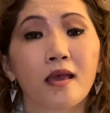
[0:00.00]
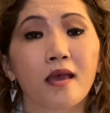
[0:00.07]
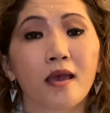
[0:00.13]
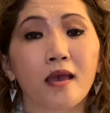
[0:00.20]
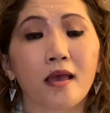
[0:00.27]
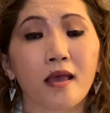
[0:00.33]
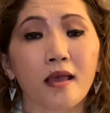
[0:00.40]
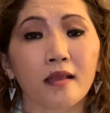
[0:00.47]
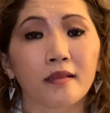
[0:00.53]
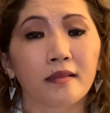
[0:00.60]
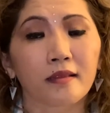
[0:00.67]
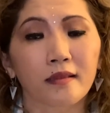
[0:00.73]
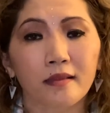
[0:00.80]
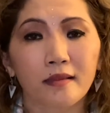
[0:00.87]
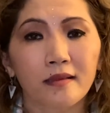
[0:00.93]
And
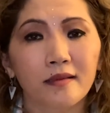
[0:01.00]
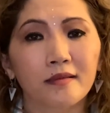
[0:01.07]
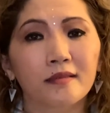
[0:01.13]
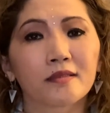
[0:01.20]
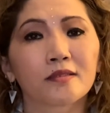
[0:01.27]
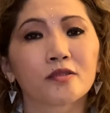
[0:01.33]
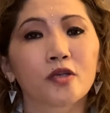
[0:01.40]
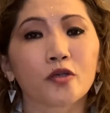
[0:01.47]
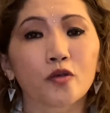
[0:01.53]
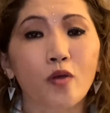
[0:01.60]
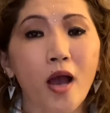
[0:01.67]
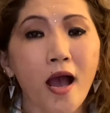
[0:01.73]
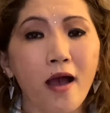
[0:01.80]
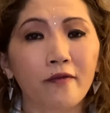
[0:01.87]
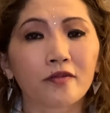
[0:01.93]
so you
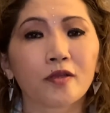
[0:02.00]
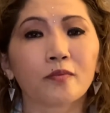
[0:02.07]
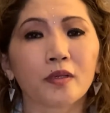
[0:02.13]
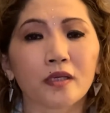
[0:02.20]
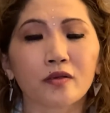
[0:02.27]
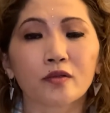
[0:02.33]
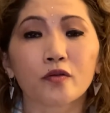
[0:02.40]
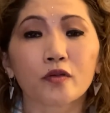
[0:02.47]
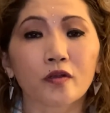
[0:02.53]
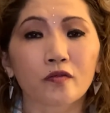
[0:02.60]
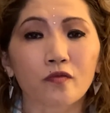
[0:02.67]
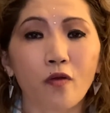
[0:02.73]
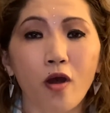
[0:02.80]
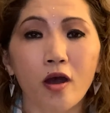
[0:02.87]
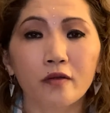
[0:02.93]
have to be looking
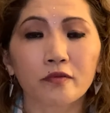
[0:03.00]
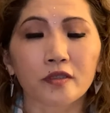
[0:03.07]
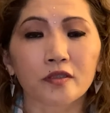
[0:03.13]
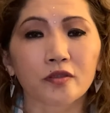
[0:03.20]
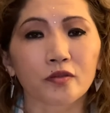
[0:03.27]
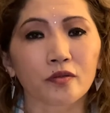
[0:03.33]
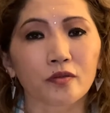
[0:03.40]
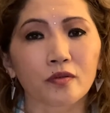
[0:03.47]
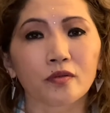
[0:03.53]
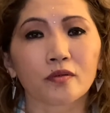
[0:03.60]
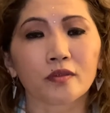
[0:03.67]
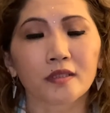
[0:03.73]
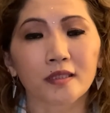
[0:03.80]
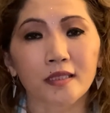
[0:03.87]
forward to